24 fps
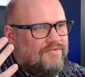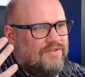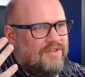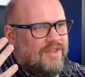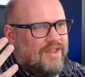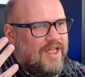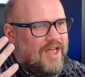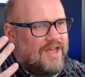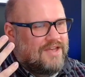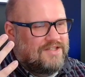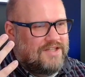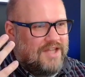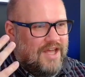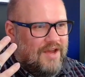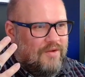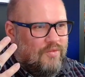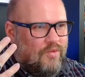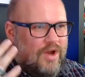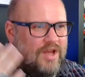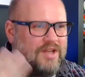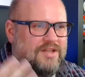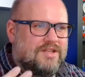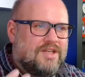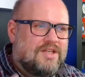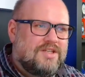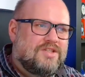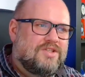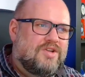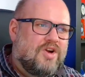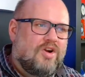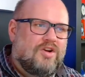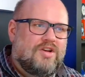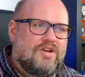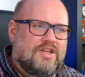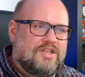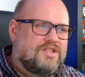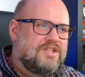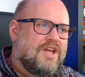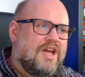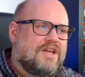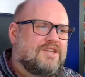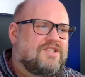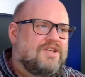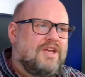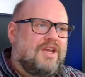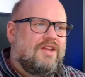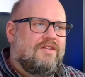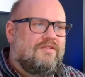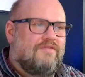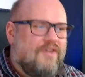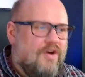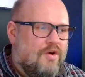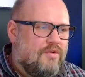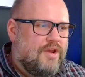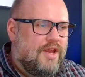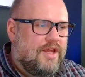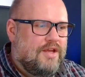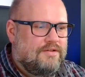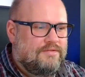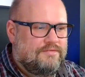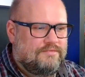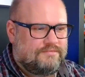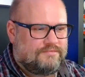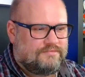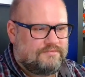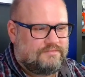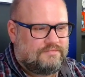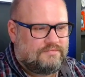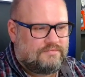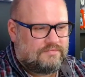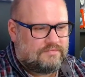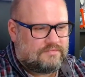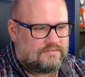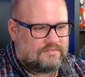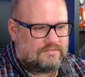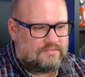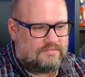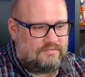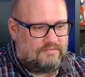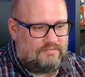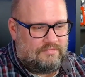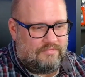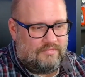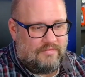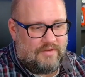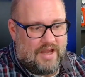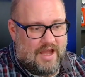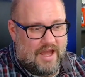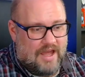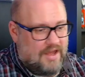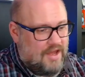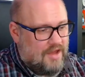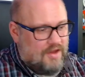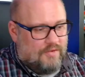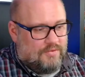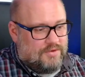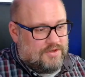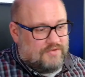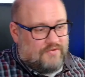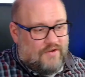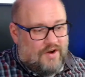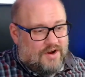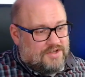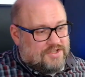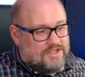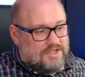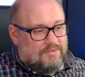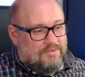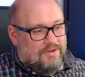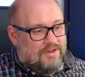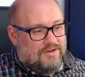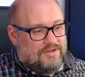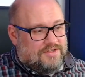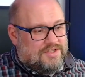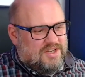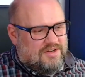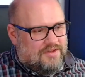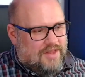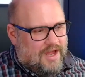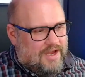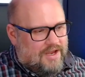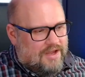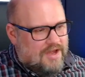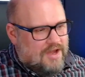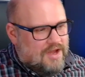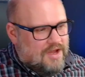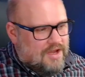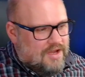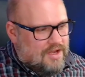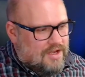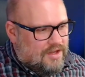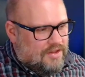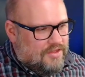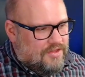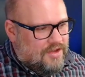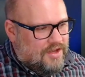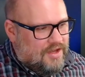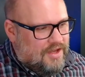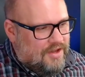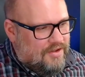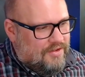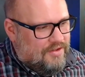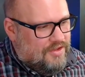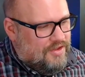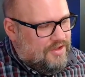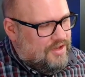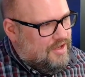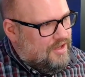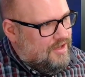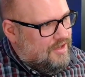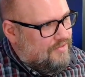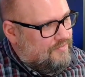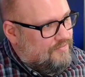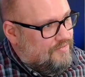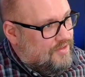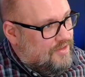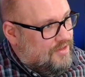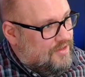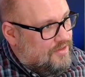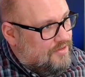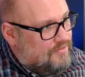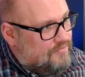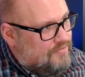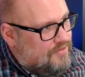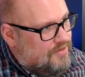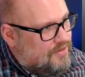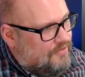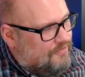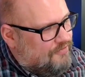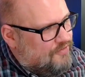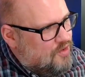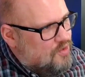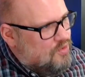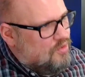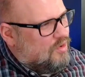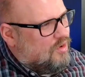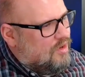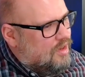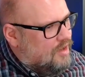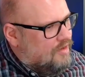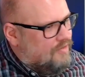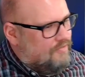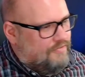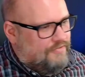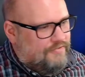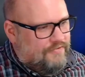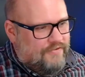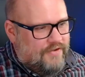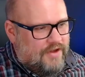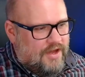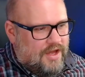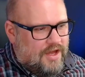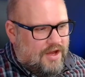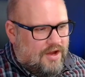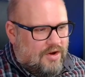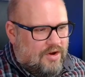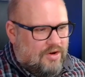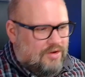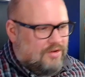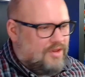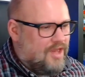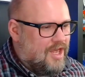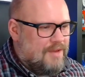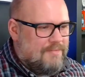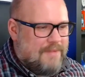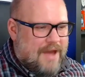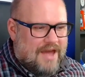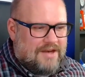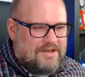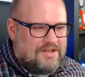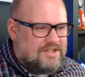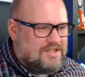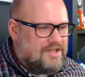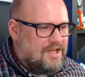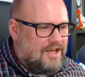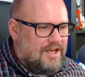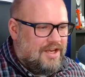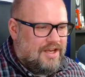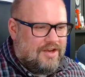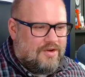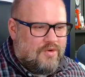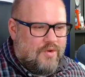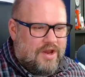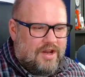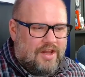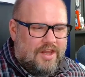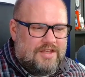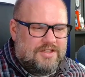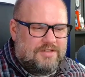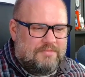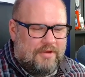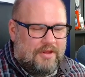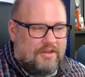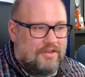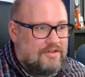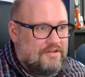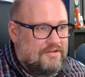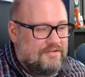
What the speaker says: they went to start discussing and voting. It was very similar to like the funeral of Her Late Majesty Queen Elizabeth.